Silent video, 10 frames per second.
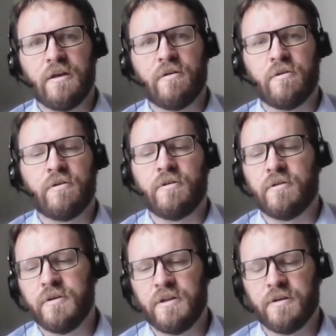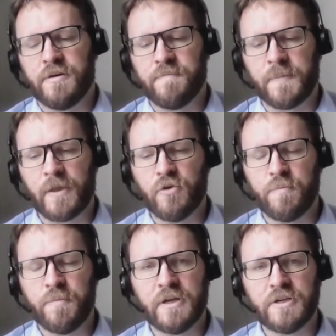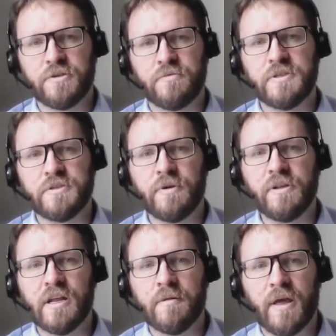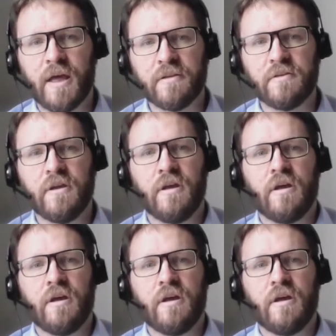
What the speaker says: or in cooperation with retail banks